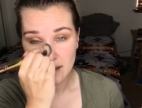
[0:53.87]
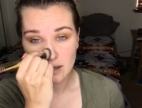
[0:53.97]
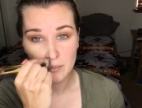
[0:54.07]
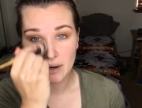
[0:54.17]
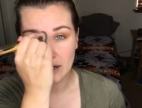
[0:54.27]

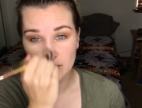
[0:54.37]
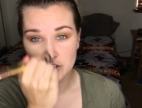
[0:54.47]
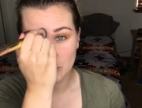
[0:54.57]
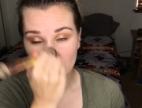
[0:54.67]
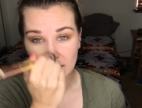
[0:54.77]
compared
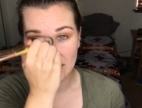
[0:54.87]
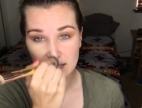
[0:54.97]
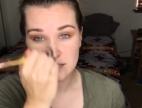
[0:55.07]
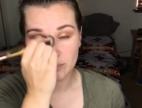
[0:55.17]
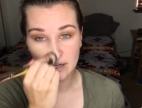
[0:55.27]
to doing
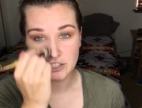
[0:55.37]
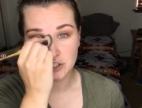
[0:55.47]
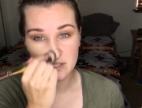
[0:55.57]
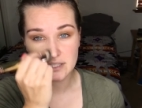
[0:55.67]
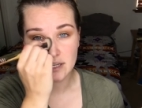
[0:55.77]
this where it
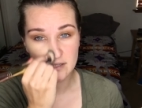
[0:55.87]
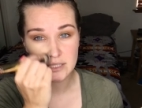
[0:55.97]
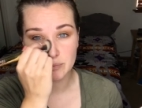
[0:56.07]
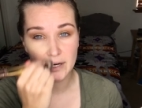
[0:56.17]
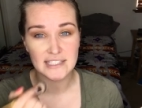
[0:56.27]
just
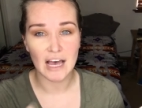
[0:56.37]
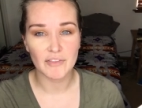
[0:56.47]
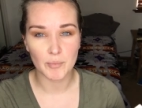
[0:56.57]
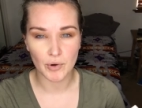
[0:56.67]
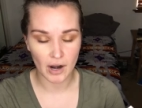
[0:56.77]
spreads out
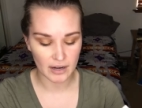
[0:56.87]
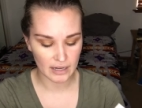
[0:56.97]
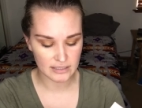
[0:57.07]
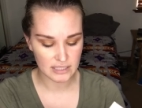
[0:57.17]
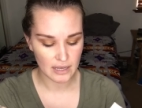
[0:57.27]
the
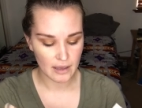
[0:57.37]
product.